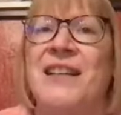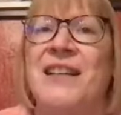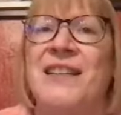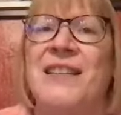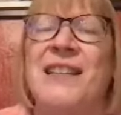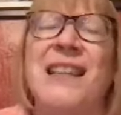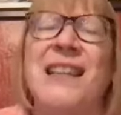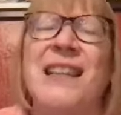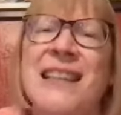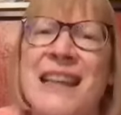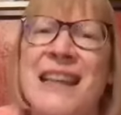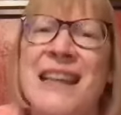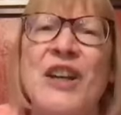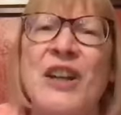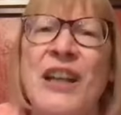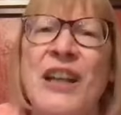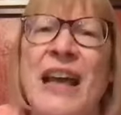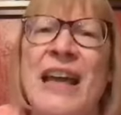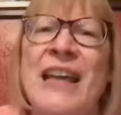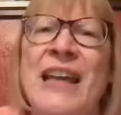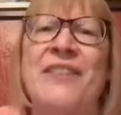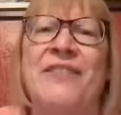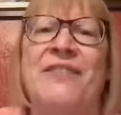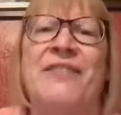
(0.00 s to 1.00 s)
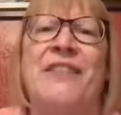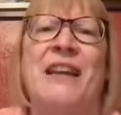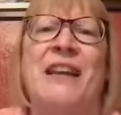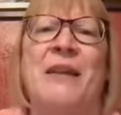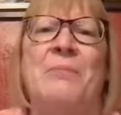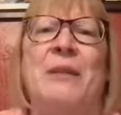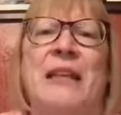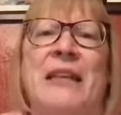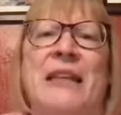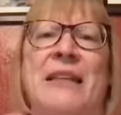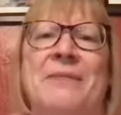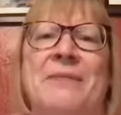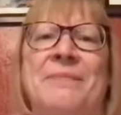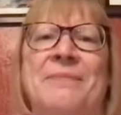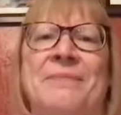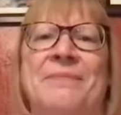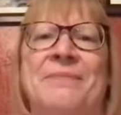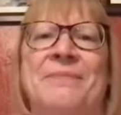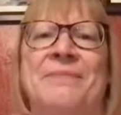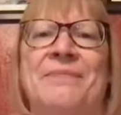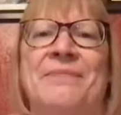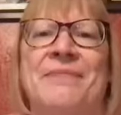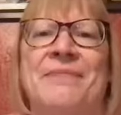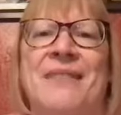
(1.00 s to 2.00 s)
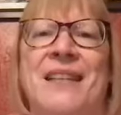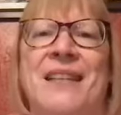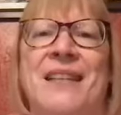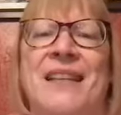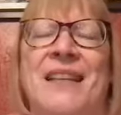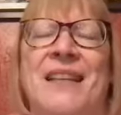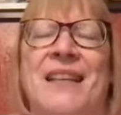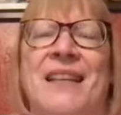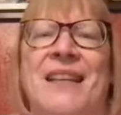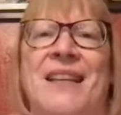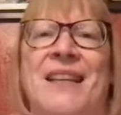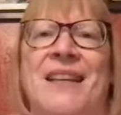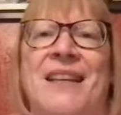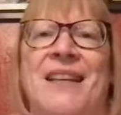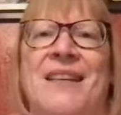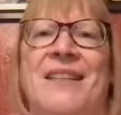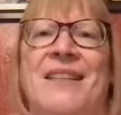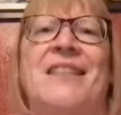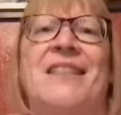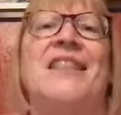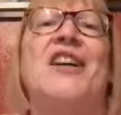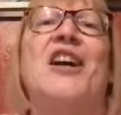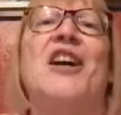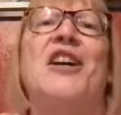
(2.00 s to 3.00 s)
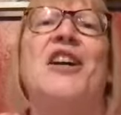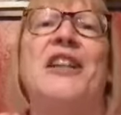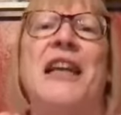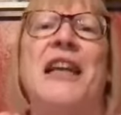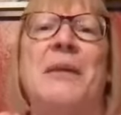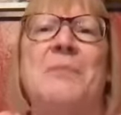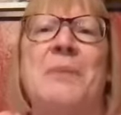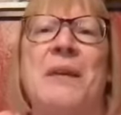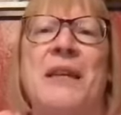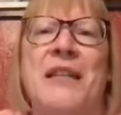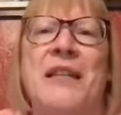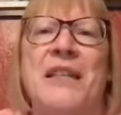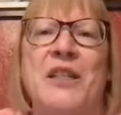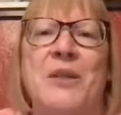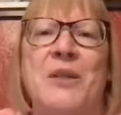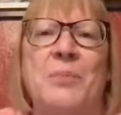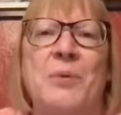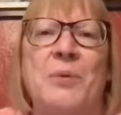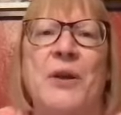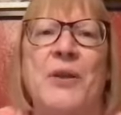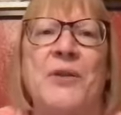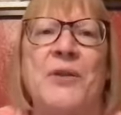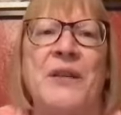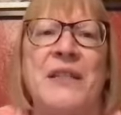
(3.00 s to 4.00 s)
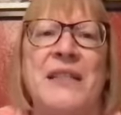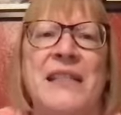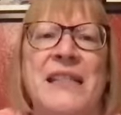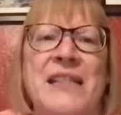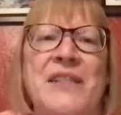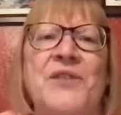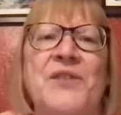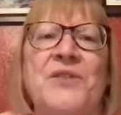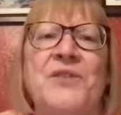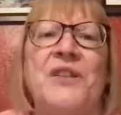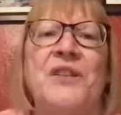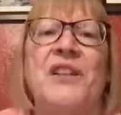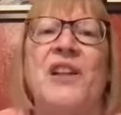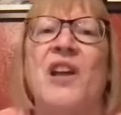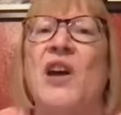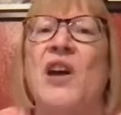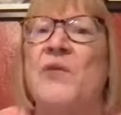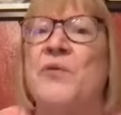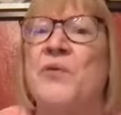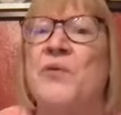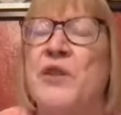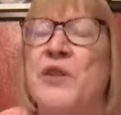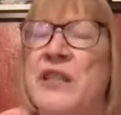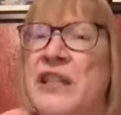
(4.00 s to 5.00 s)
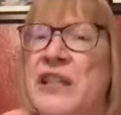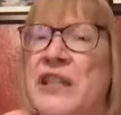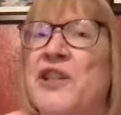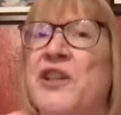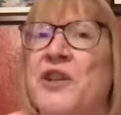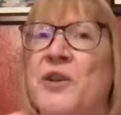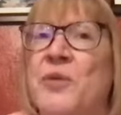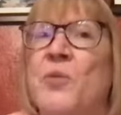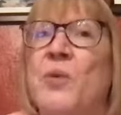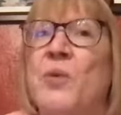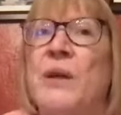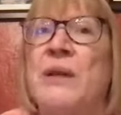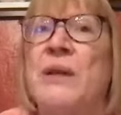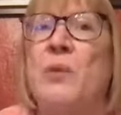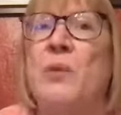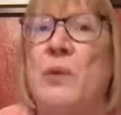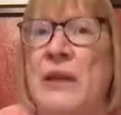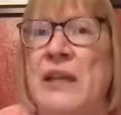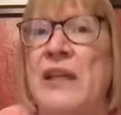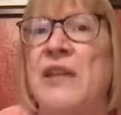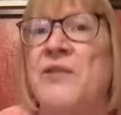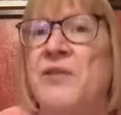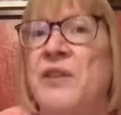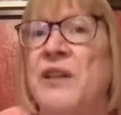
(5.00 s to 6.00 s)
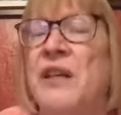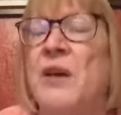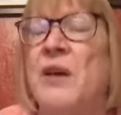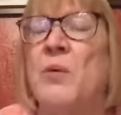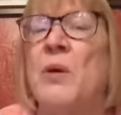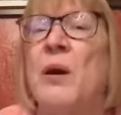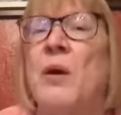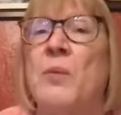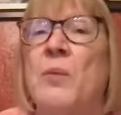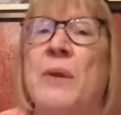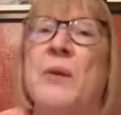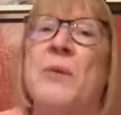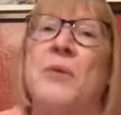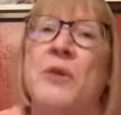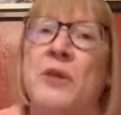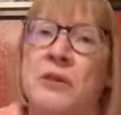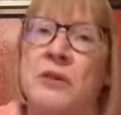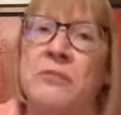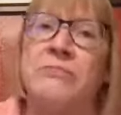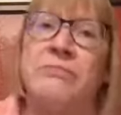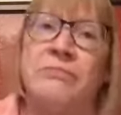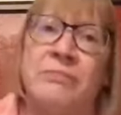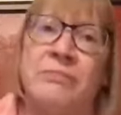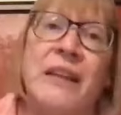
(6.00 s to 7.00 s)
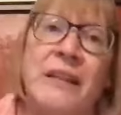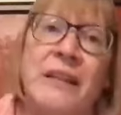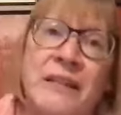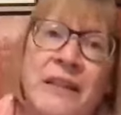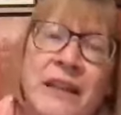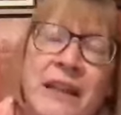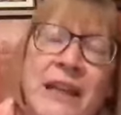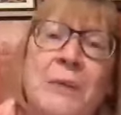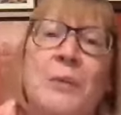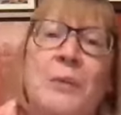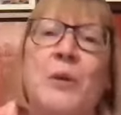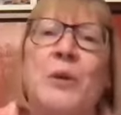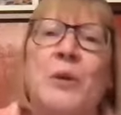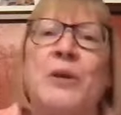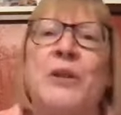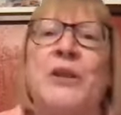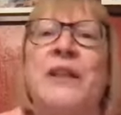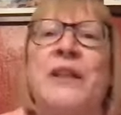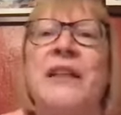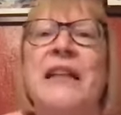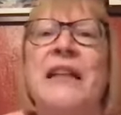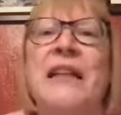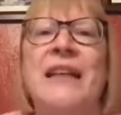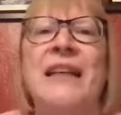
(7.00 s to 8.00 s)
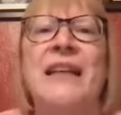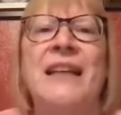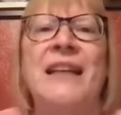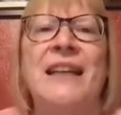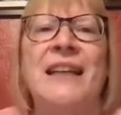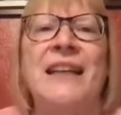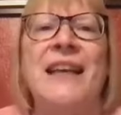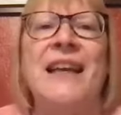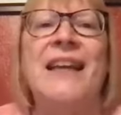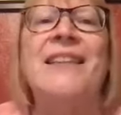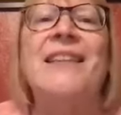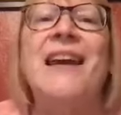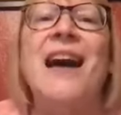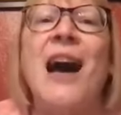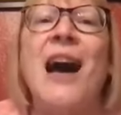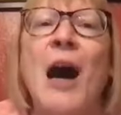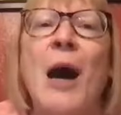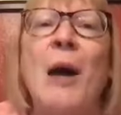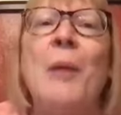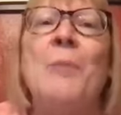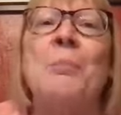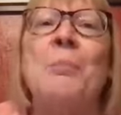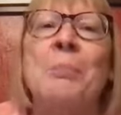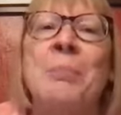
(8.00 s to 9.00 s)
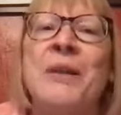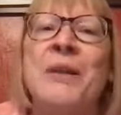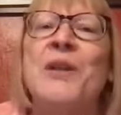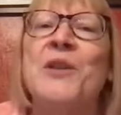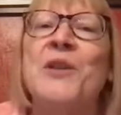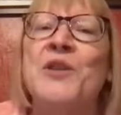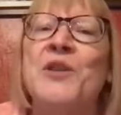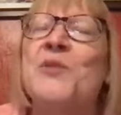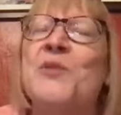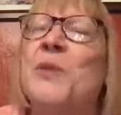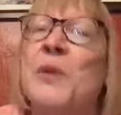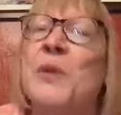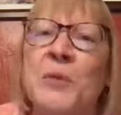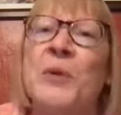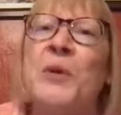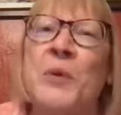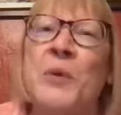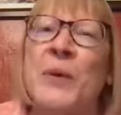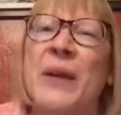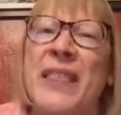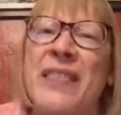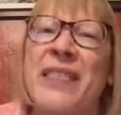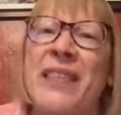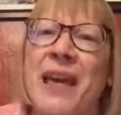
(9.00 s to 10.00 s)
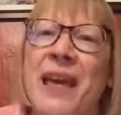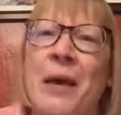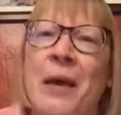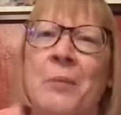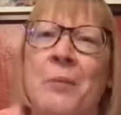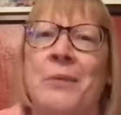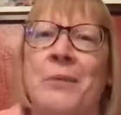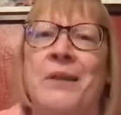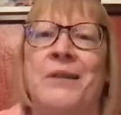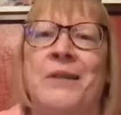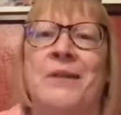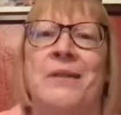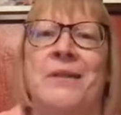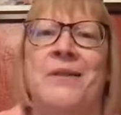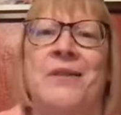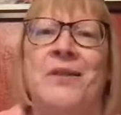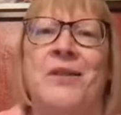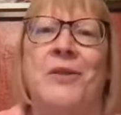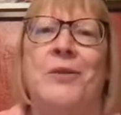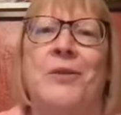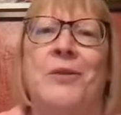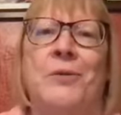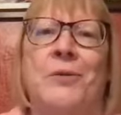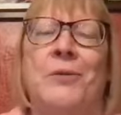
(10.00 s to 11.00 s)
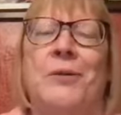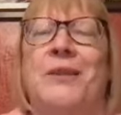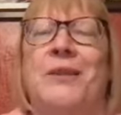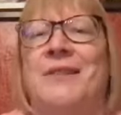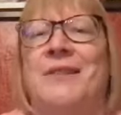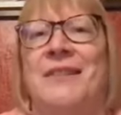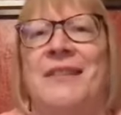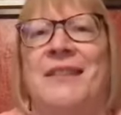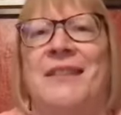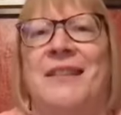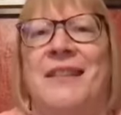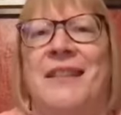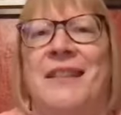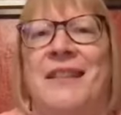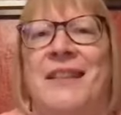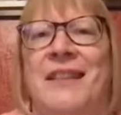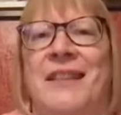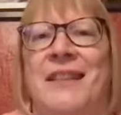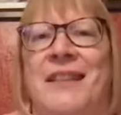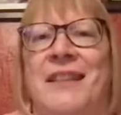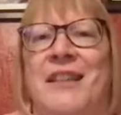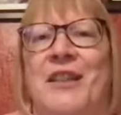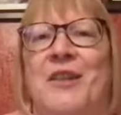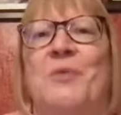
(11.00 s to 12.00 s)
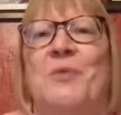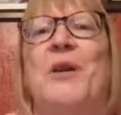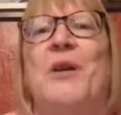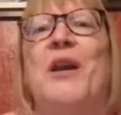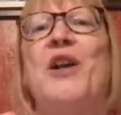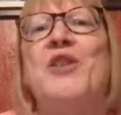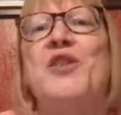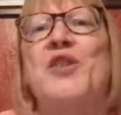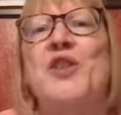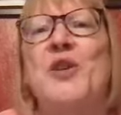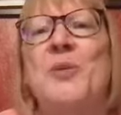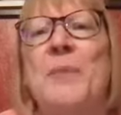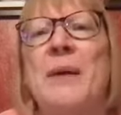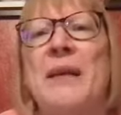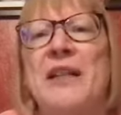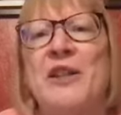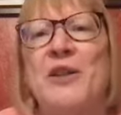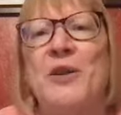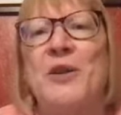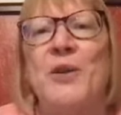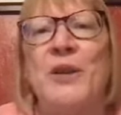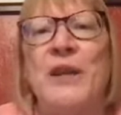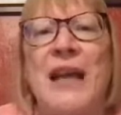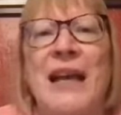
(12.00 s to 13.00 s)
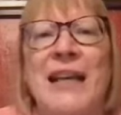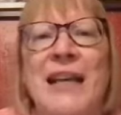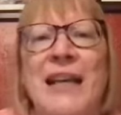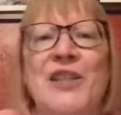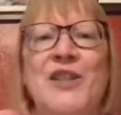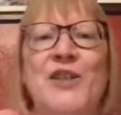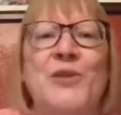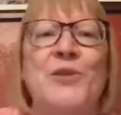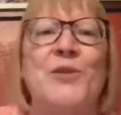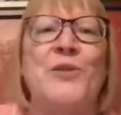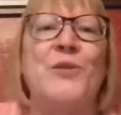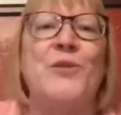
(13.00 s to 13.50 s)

that they are like family. DR and I met his brother and sister-in-law for dinner one evening while we were in the neighborhood, and the hum builds when we're with them too. We also met an old high school